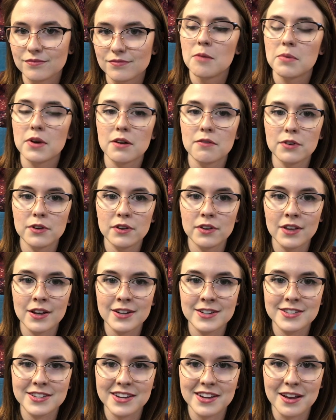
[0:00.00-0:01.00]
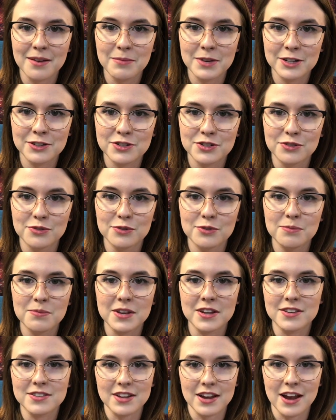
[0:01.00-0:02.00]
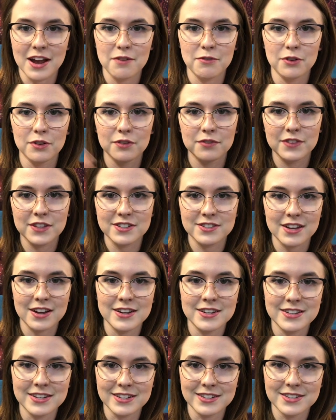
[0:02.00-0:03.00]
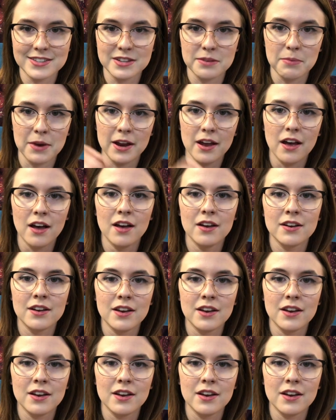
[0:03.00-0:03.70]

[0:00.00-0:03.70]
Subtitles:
But I really like DMing too, because I have all of these ideas in my head,